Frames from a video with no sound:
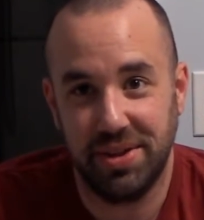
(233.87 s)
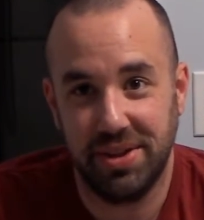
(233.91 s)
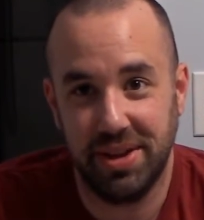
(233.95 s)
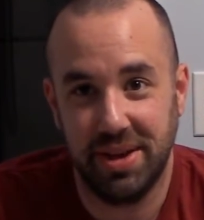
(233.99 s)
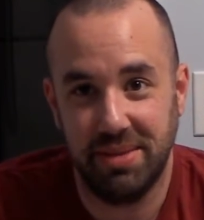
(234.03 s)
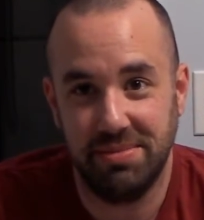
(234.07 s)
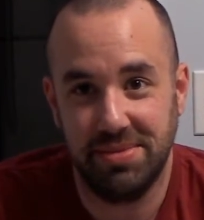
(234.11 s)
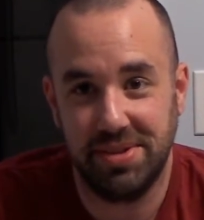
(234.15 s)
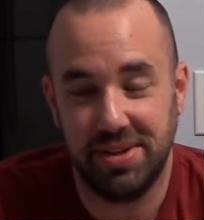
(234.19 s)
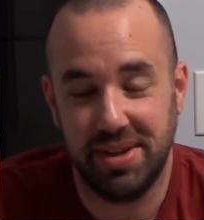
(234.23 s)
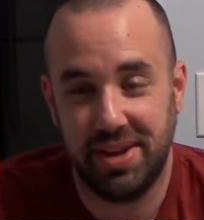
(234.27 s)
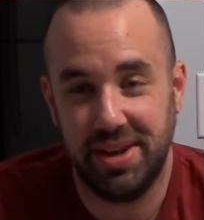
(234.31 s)

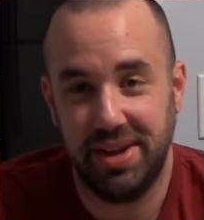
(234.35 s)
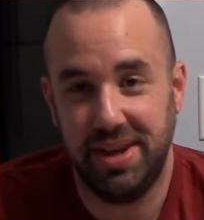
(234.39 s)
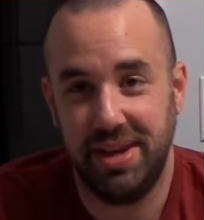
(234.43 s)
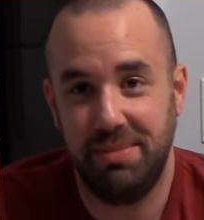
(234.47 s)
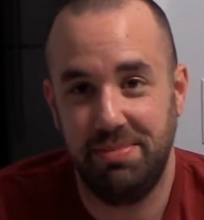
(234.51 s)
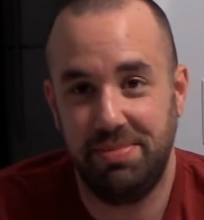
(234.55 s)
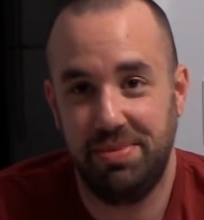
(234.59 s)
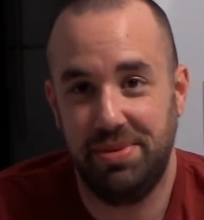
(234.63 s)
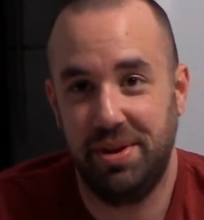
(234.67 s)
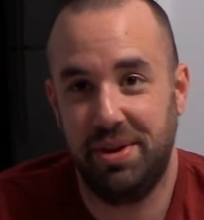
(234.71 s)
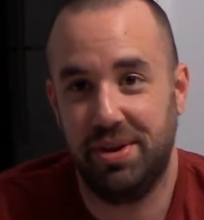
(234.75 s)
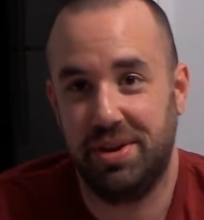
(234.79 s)
them to
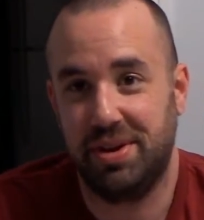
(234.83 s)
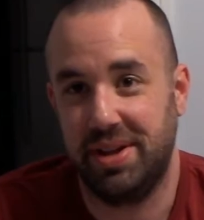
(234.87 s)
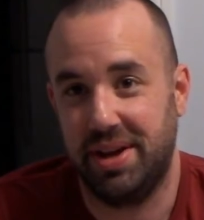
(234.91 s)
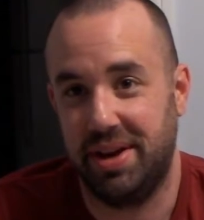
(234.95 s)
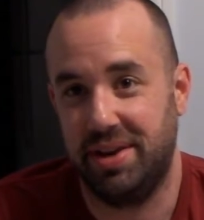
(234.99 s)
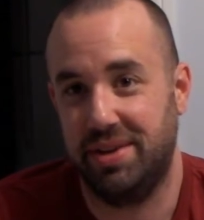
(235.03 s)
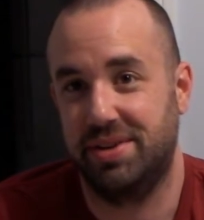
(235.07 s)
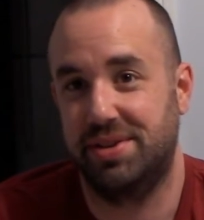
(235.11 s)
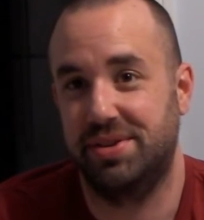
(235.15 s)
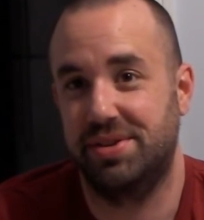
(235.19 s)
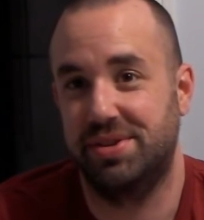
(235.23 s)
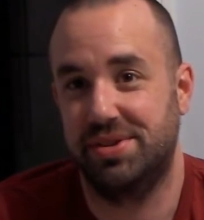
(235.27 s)
keep their
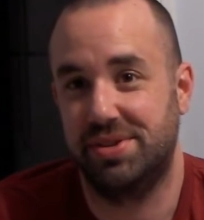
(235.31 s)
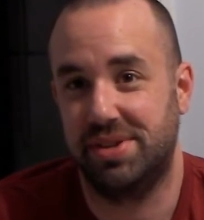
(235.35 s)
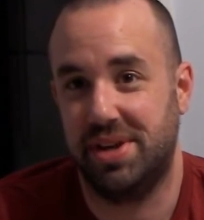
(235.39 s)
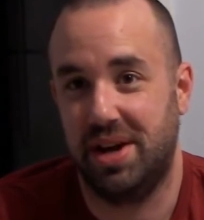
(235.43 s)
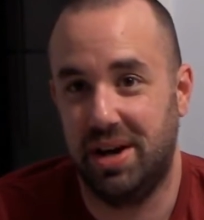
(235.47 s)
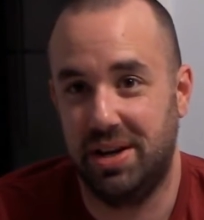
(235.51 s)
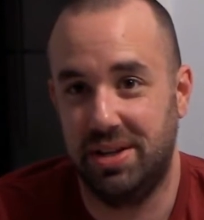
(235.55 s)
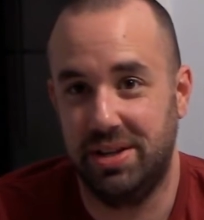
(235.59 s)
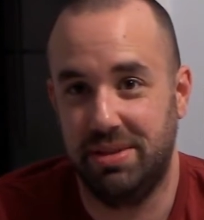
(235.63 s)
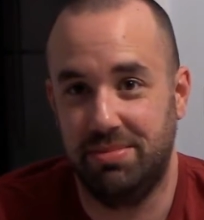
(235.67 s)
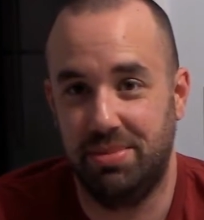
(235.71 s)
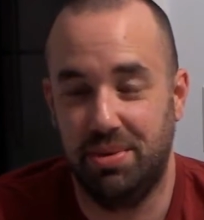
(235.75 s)
characters
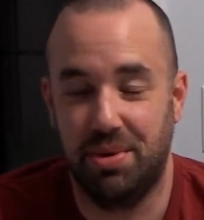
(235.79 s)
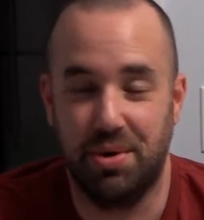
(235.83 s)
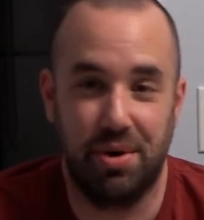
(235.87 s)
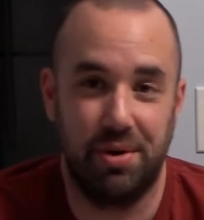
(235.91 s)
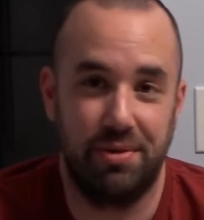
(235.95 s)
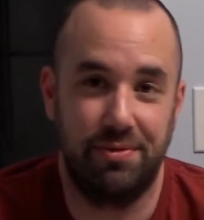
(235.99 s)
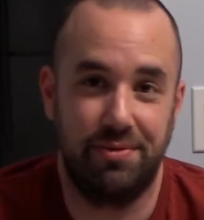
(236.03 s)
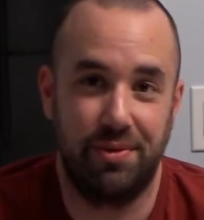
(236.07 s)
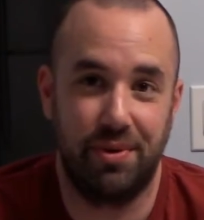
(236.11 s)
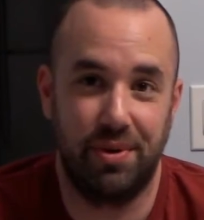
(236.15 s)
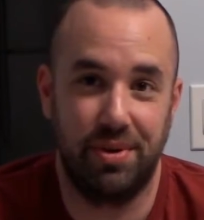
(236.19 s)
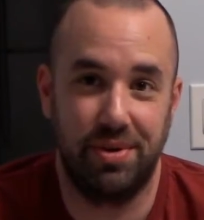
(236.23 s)
on the board
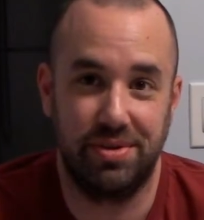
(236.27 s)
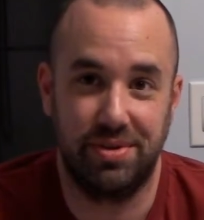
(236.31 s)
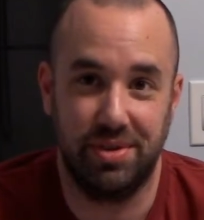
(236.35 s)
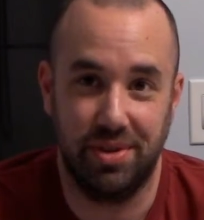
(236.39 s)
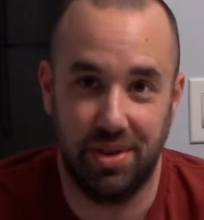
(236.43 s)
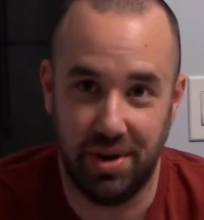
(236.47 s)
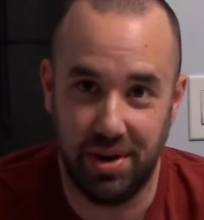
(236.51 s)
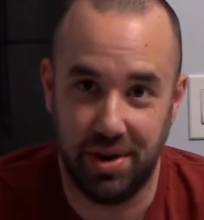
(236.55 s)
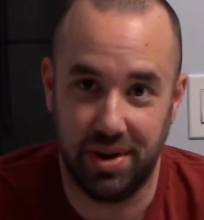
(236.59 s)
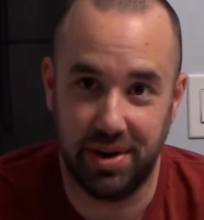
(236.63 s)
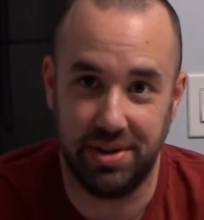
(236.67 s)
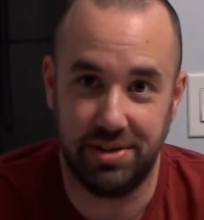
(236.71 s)
for as
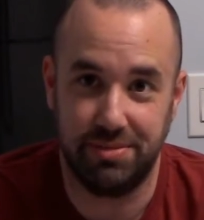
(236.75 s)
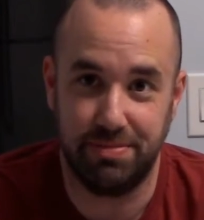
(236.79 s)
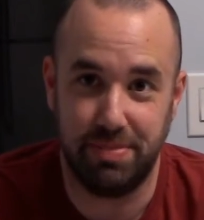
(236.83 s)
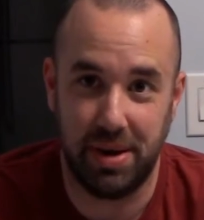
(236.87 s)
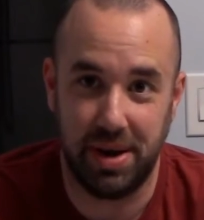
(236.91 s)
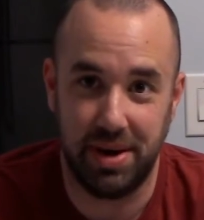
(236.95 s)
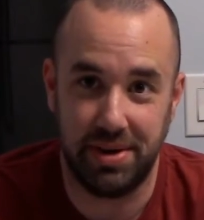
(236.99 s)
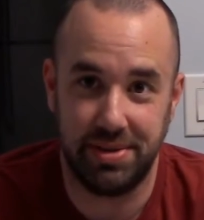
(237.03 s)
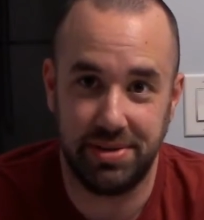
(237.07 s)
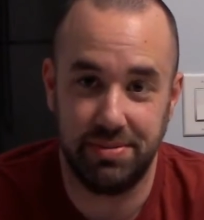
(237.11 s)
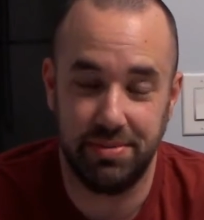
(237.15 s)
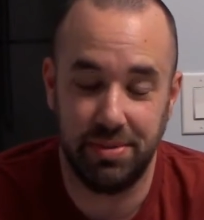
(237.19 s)
long as
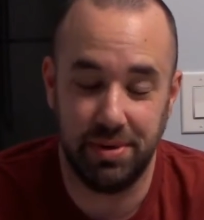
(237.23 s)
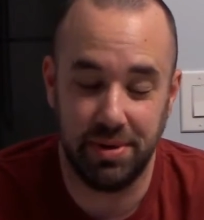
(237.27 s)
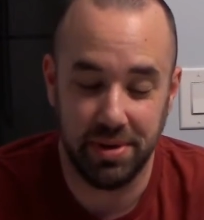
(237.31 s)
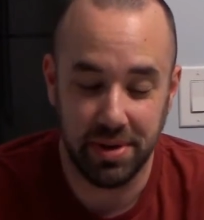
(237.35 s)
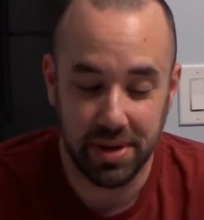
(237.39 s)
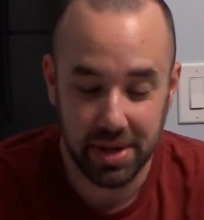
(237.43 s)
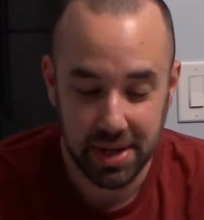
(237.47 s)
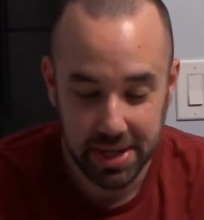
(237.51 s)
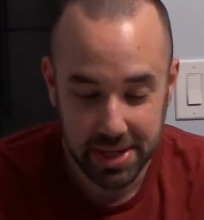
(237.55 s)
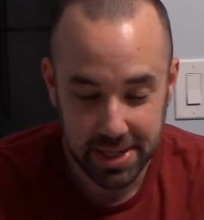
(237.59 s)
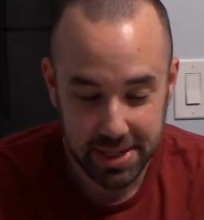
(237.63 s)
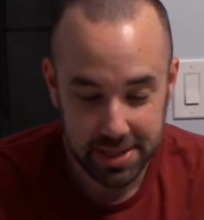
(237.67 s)
possible.
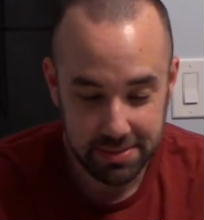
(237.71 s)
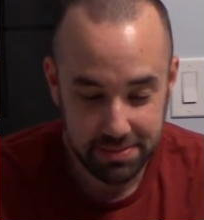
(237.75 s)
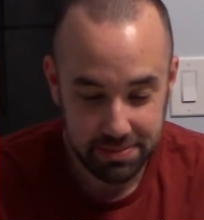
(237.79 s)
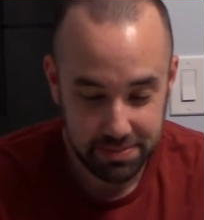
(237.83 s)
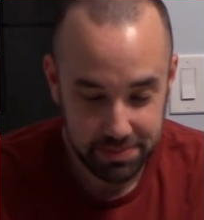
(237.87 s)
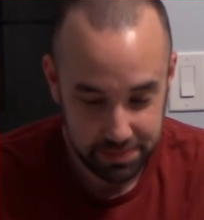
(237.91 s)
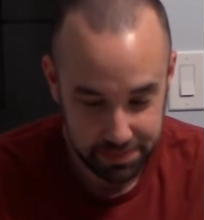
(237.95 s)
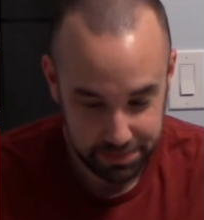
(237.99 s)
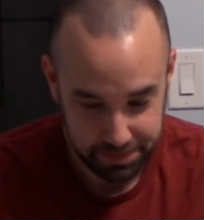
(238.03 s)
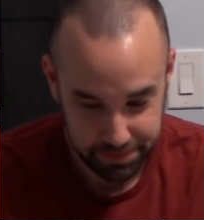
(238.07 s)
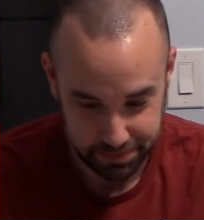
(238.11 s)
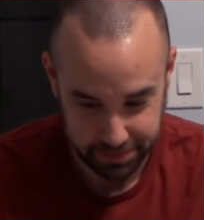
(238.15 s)

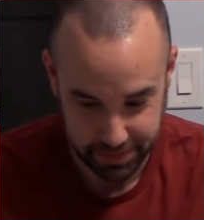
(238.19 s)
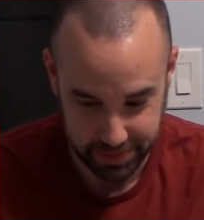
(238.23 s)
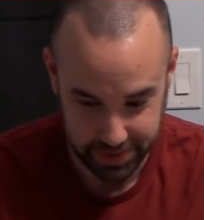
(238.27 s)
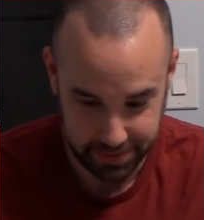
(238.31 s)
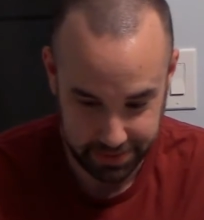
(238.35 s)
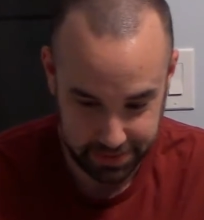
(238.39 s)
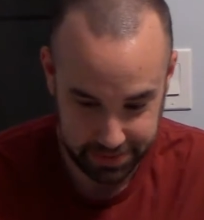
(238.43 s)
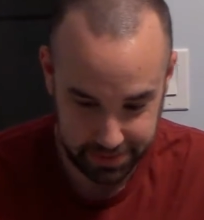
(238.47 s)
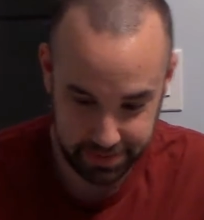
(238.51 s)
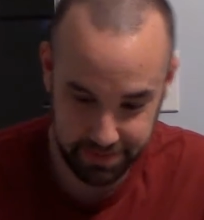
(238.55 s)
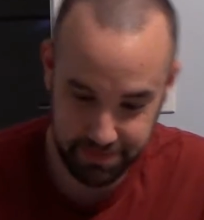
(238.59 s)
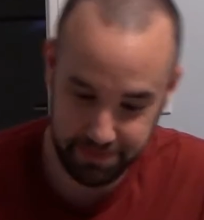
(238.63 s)

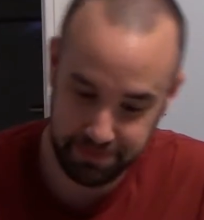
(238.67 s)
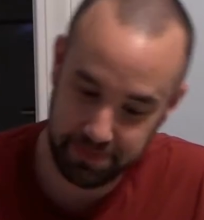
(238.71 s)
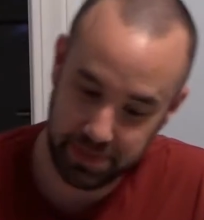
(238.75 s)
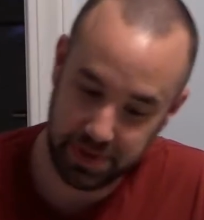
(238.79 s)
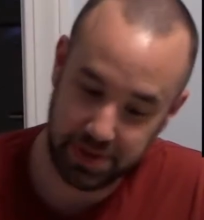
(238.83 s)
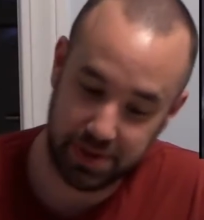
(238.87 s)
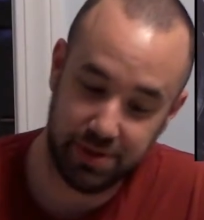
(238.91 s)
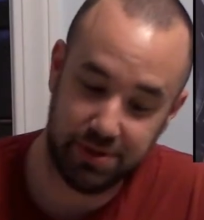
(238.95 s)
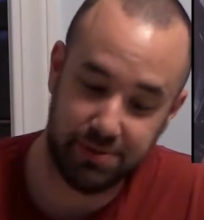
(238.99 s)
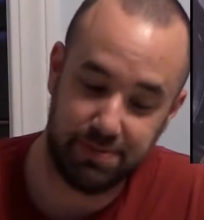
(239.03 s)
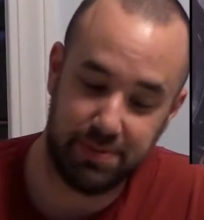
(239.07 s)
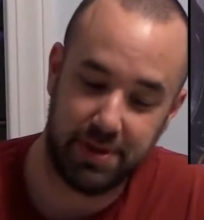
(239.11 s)

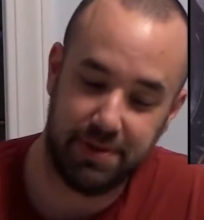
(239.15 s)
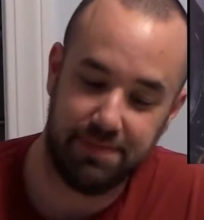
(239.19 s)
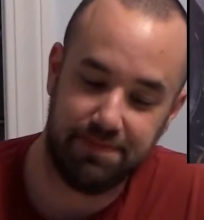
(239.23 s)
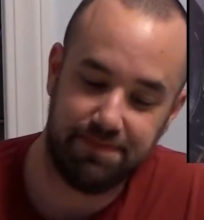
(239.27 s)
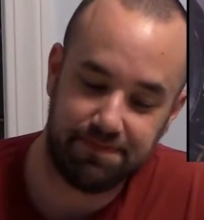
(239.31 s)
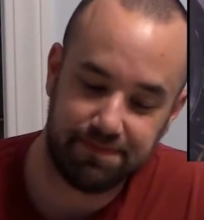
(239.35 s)
Excuse me.